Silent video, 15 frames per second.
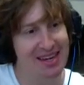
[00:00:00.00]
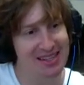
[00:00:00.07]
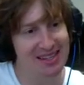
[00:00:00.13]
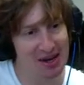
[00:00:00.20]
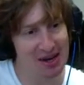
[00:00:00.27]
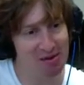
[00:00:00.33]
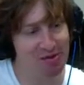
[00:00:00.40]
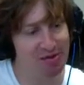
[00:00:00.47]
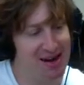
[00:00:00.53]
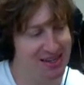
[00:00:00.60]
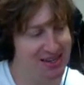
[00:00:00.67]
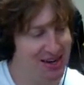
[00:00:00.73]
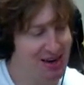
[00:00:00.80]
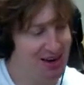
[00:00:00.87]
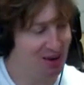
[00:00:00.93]
And in fact,
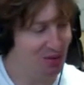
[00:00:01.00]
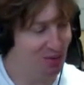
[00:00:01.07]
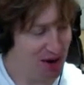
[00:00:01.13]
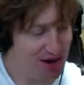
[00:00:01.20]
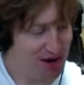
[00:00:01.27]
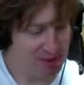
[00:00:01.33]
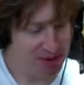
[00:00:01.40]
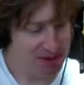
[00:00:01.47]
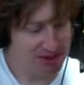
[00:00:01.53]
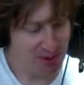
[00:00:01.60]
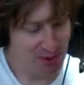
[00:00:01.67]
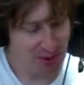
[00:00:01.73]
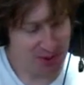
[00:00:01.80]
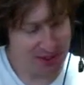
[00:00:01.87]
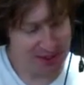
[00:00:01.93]
right up until we
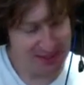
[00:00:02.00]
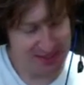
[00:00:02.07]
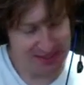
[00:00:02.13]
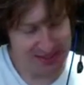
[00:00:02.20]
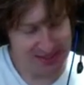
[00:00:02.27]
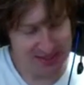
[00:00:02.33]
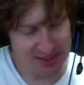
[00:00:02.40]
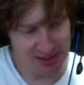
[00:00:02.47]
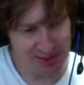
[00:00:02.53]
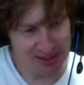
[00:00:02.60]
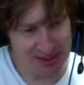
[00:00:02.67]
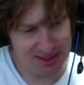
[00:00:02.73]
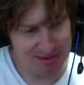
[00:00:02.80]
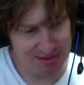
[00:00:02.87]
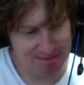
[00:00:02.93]
released it, there was
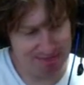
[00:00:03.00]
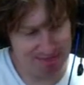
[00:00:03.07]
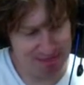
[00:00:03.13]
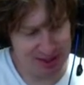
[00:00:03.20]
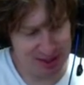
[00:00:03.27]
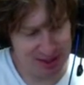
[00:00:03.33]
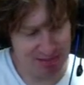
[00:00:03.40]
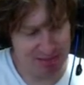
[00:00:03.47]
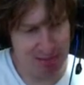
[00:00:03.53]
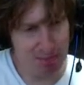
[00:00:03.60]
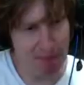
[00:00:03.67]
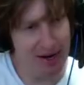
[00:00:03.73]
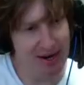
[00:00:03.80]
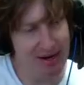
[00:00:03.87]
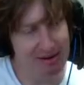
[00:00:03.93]
some
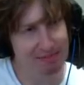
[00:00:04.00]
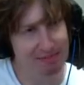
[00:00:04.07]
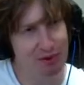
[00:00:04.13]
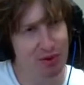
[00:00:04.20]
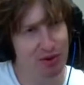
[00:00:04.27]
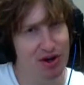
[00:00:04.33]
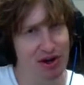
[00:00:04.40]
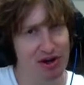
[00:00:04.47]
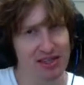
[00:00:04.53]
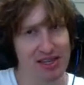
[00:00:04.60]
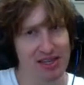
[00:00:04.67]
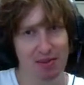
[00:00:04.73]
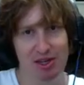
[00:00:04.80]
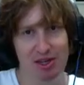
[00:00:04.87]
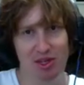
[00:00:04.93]
debate within our team
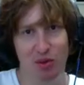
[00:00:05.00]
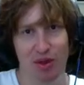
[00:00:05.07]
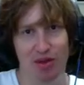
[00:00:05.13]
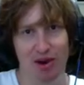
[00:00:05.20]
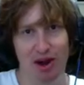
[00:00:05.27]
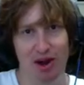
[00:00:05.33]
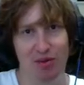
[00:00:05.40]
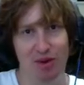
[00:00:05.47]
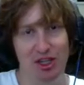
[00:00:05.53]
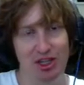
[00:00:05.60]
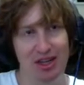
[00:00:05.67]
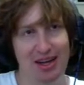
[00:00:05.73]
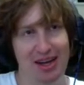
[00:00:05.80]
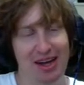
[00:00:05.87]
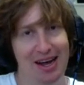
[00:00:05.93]
as to whether or not we should
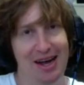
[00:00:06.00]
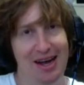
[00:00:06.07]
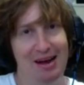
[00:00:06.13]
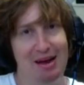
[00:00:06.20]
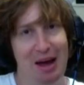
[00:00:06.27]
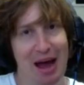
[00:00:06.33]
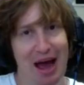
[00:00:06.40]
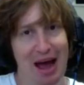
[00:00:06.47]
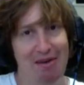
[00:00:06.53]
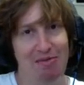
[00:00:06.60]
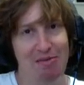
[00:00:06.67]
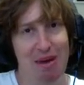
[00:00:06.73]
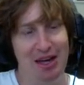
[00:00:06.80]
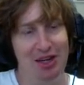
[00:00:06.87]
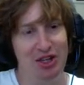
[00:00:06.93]
have
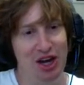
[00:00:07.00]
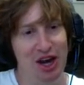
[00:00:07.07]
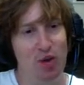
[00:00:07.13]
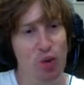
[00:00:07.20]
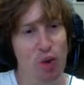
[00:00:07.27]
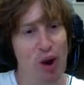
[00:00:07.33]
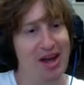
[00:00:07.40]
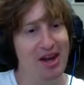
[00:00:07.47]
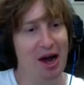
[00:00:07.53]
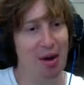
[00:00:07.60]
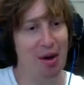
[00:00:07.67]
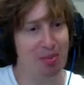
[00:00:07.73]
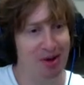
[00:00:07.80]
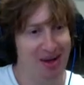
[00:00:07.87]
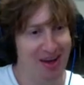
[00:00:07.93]
Matt and Jay wake up
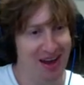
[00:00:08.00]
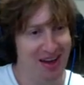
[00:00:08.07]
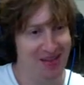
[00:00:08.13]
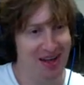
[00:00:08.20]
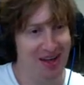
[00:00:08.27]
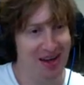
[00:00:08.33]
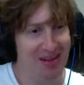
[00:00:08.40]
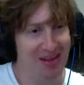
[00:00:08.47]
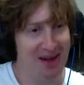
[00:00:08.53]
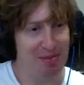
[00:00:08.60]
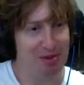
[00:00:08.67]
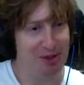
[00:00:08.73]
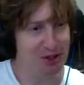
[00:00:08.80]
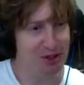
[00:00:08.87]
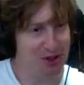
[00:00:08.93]
at the end of the
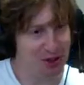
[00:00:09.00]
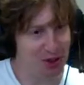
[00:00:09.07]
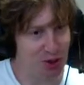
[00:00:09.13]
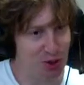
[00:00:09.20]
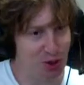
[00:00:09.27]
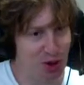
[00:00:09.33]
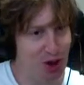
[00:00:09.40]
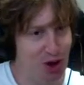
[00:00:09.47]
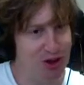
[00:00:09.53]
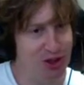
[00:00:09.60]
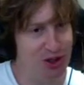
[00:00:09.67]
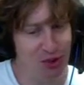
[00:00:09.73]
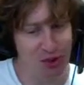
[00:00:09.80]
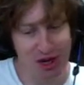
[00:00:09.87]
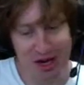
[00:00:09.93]
episode as though it were all a
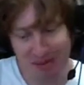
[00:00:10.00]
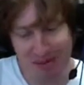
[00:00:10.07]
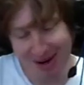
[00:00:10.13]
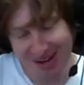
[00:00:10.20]
dream,